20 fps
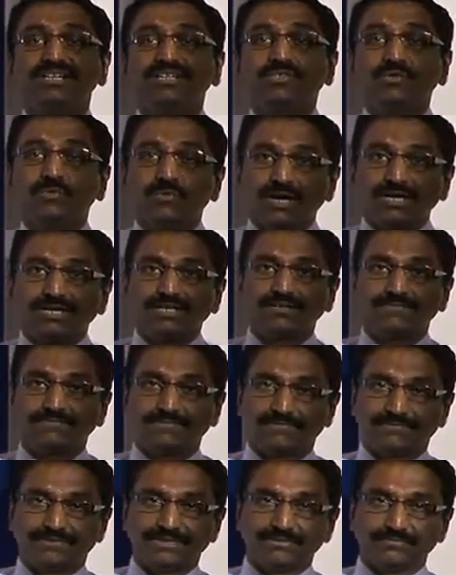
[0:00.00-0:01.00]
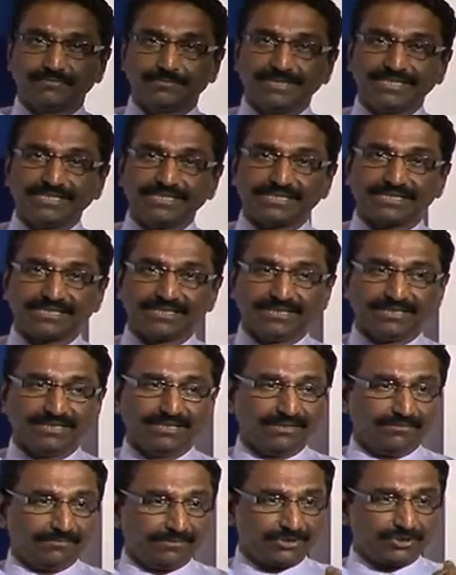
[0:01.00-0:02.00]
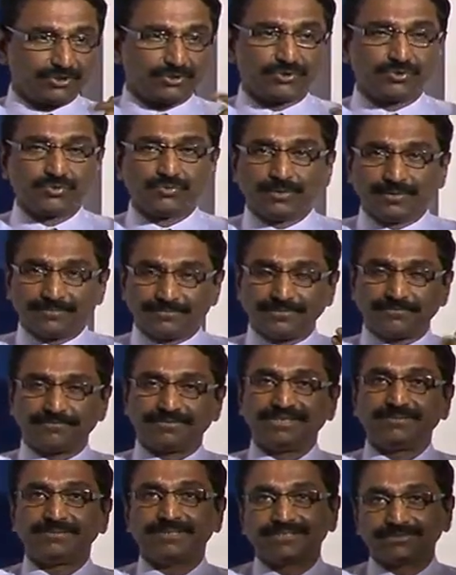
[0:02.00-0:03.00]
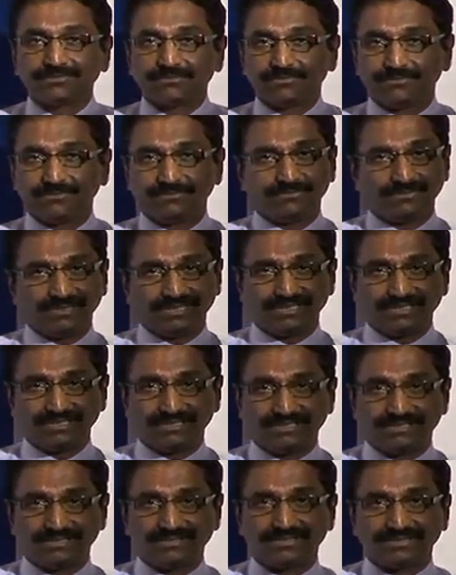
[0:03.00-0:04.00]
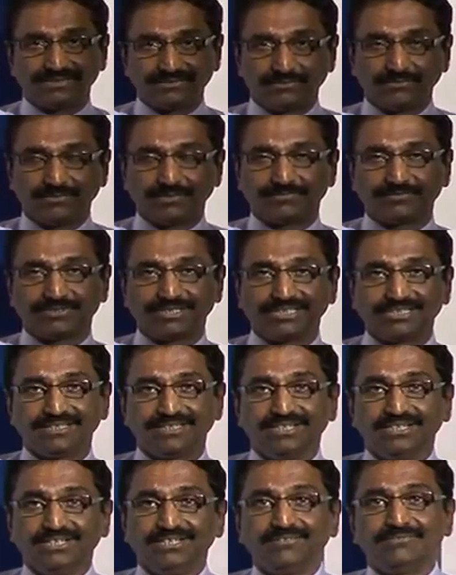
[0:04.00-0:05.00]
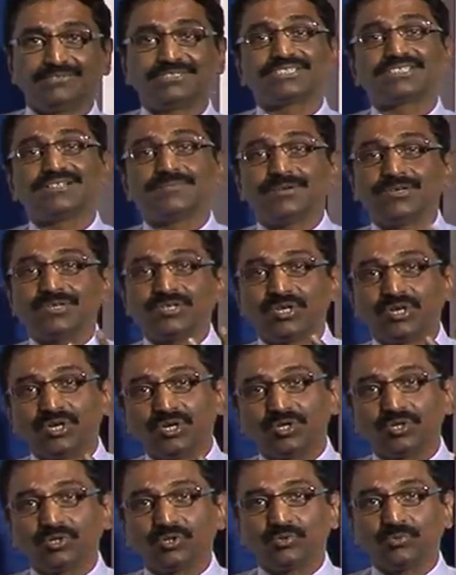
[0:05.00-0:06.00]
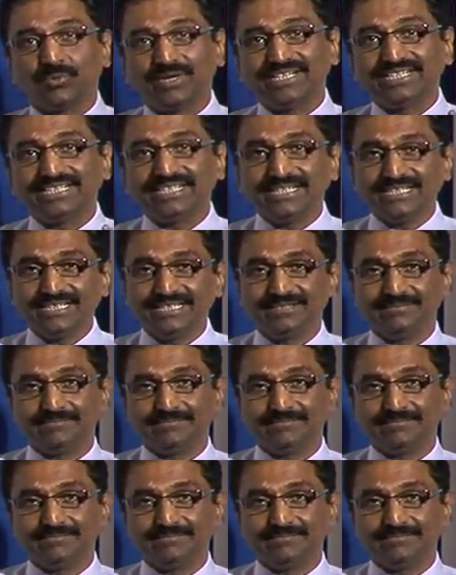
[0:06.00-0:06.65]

250 rupees, which will do a 50 by 250, which is about 20%,